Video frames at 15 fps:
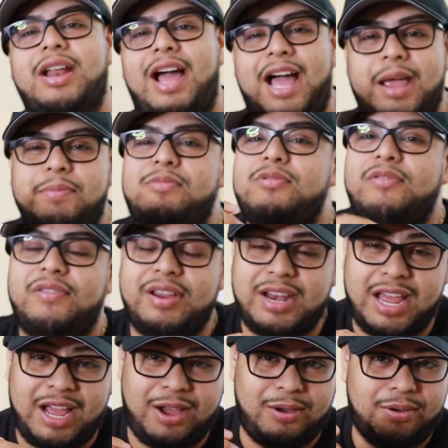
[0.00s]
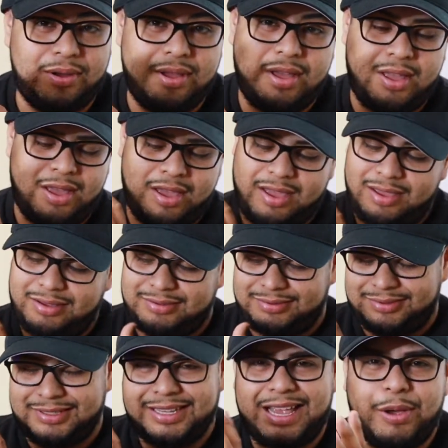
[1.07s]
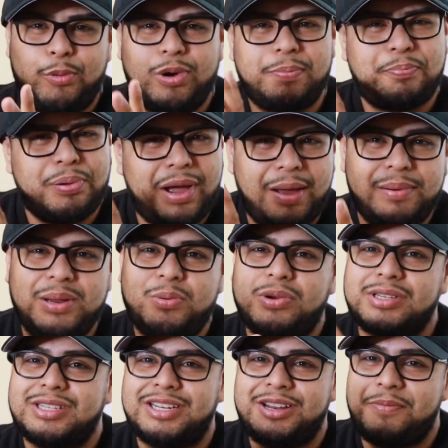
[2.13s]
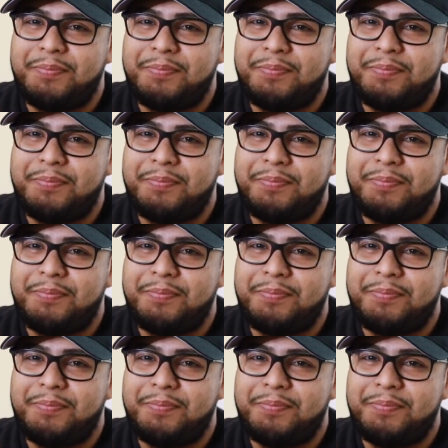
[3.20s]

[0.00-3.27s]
iMovie. Now, it what probably wasn't the